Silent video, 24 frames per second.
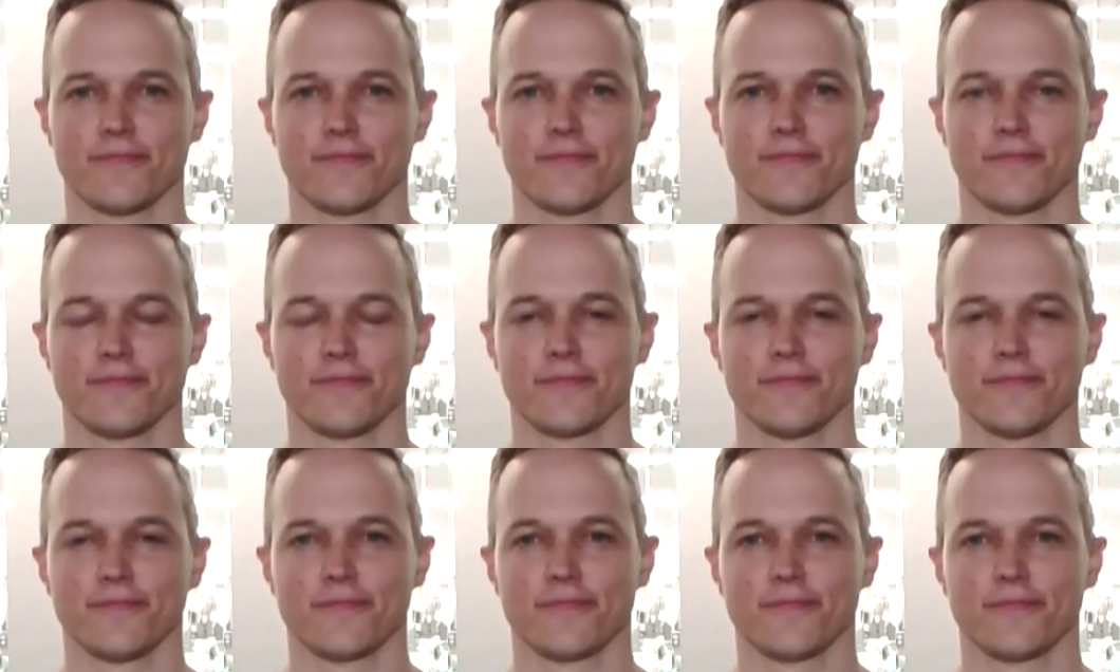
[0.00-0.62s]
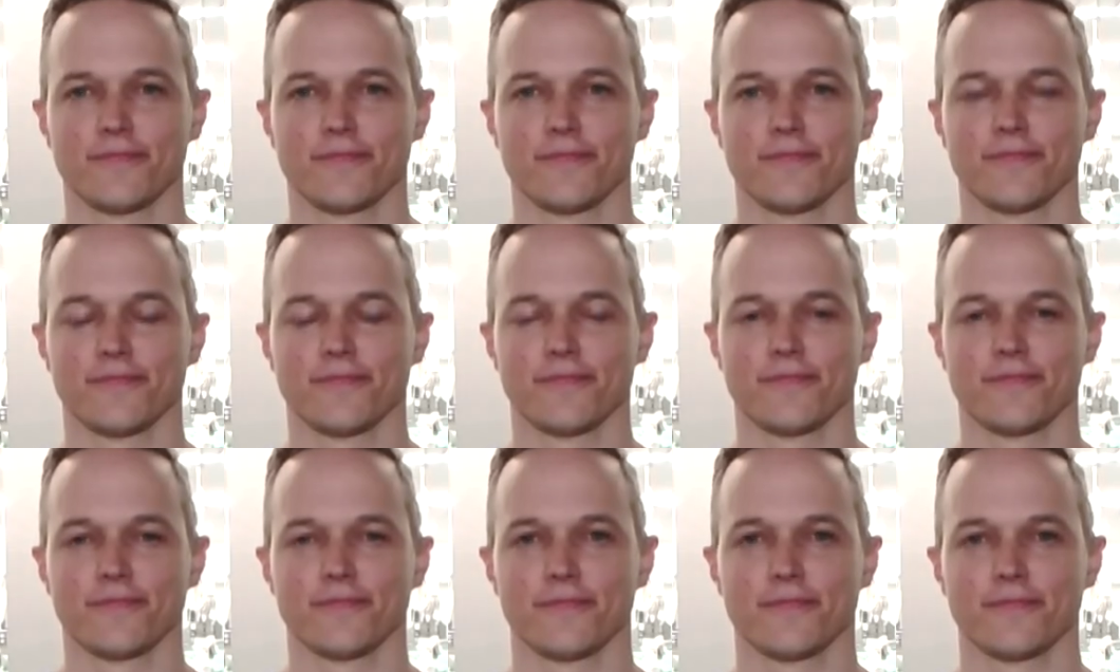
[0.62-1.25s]

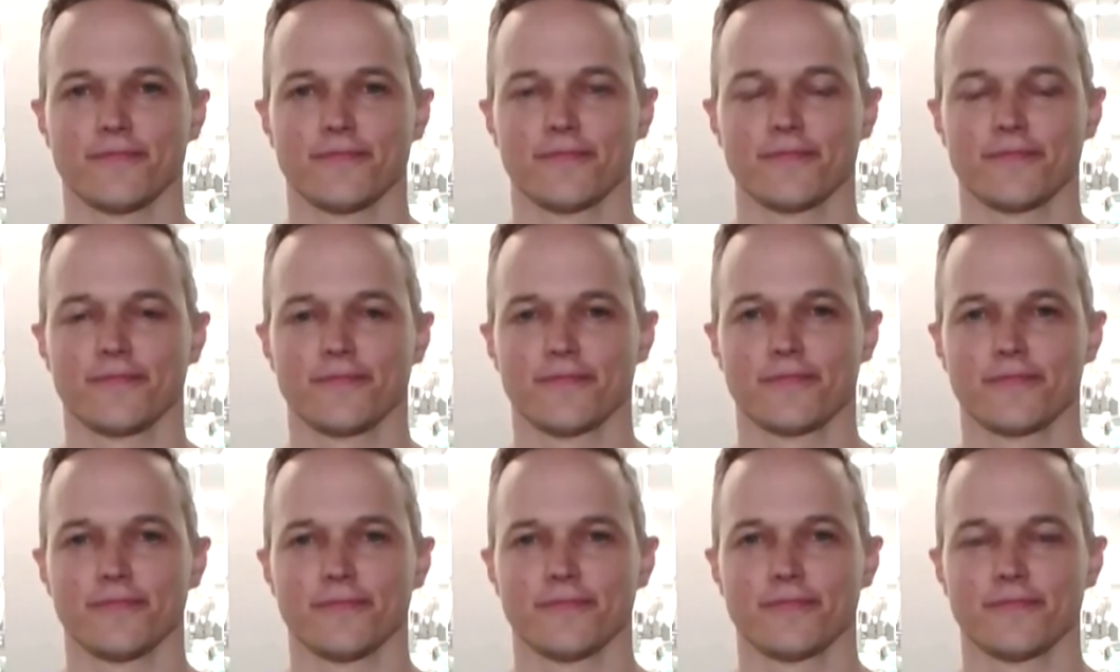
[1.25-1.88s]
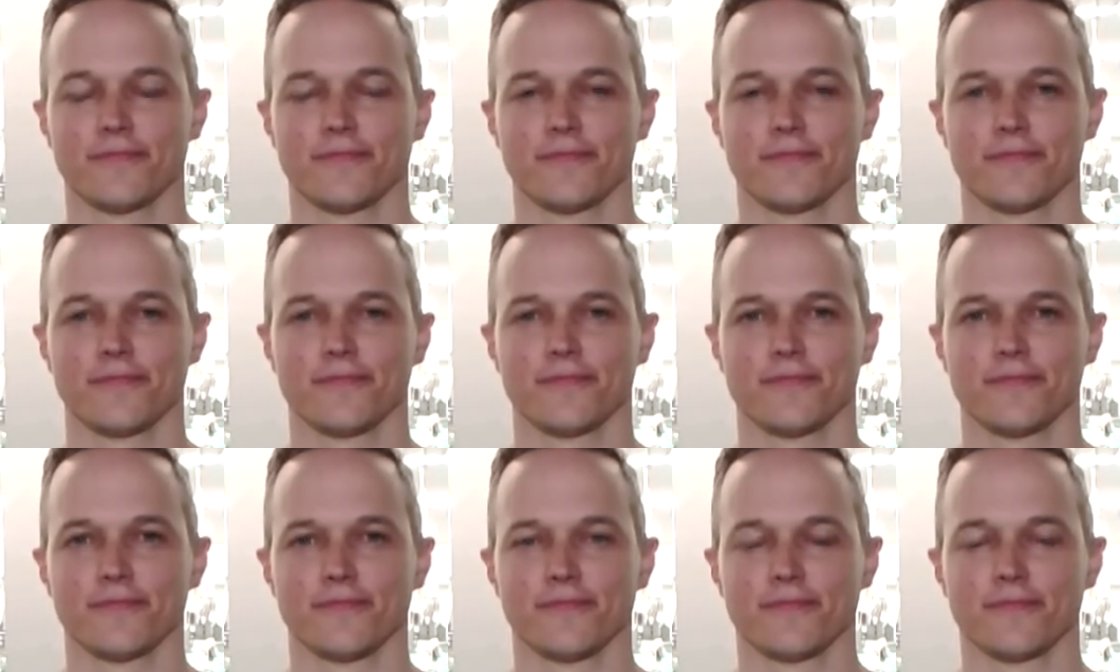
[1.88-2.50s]

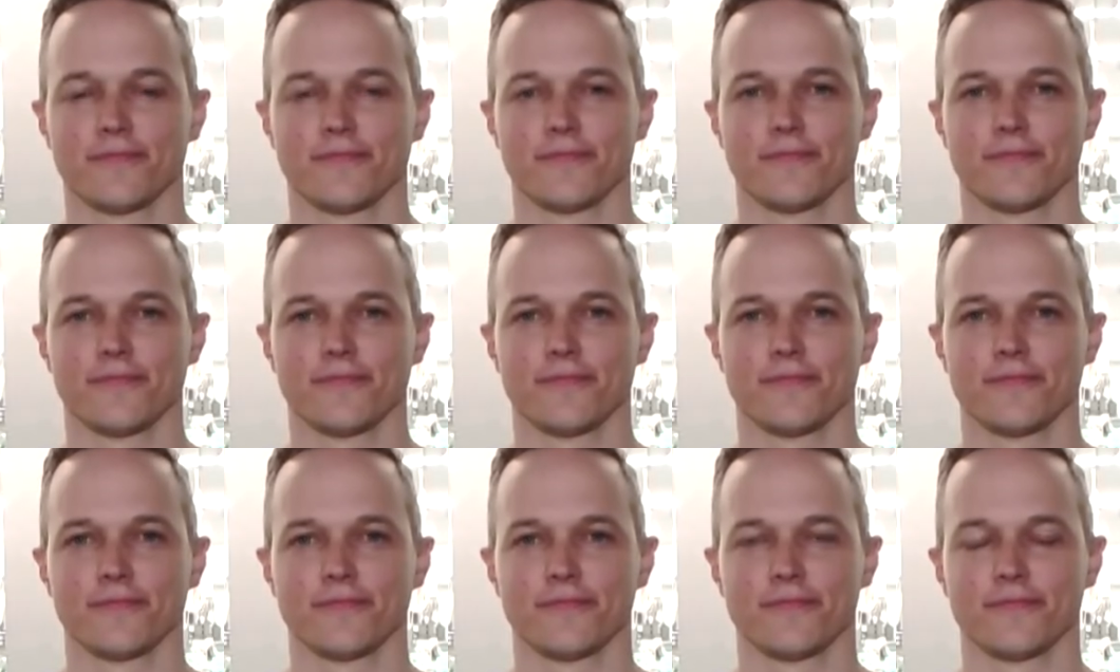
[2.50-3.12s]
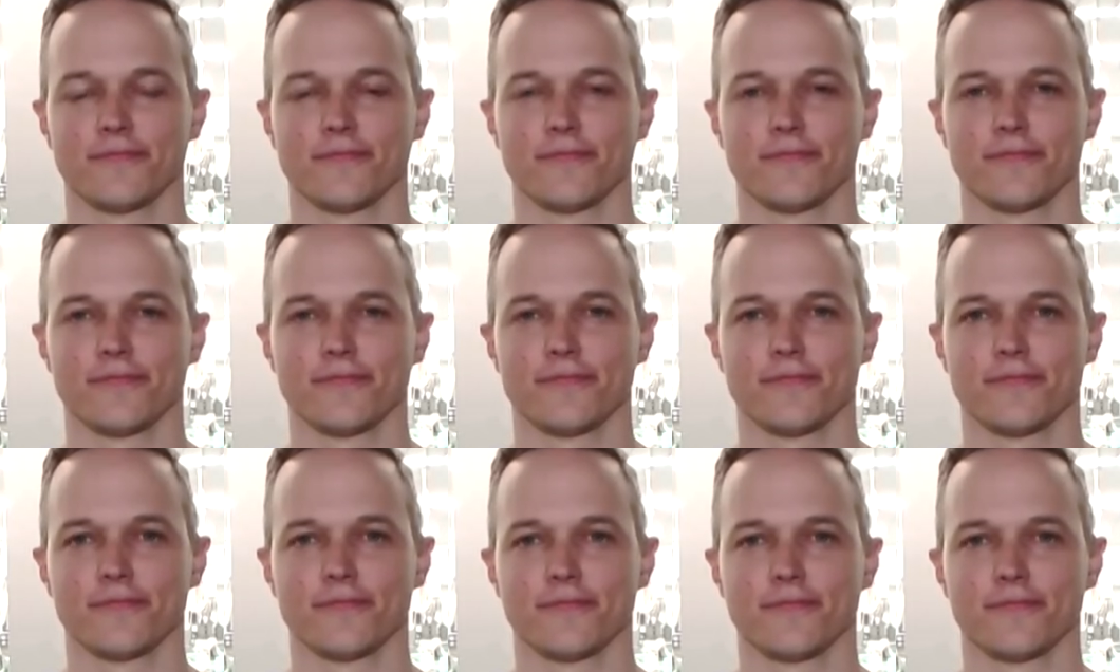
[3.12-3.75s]

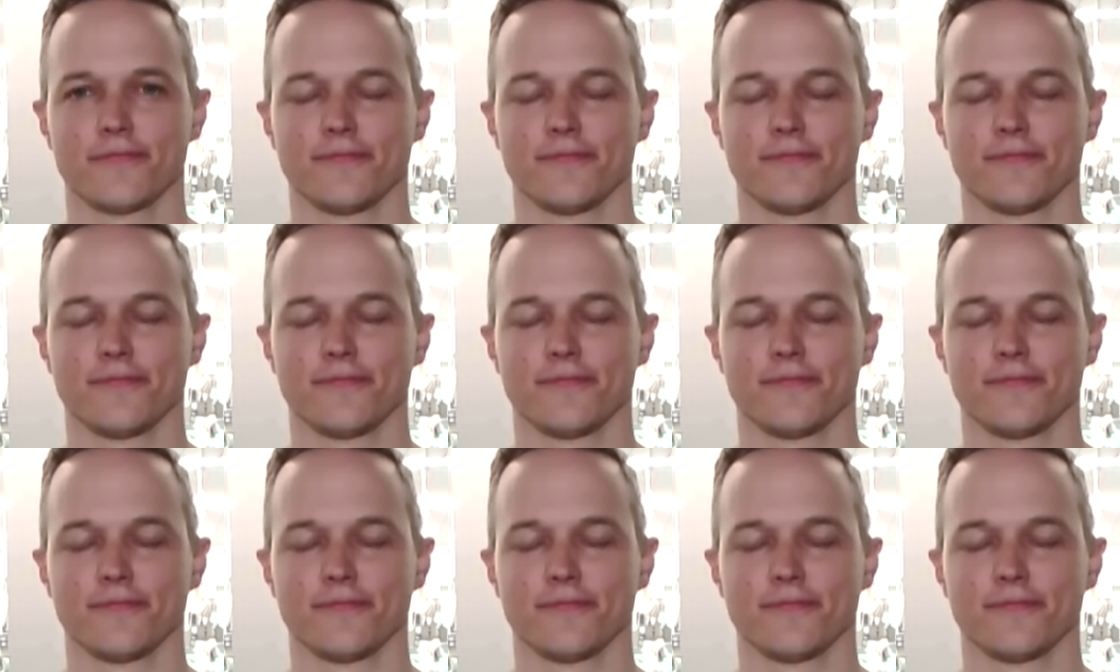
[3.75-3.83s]
[no speech]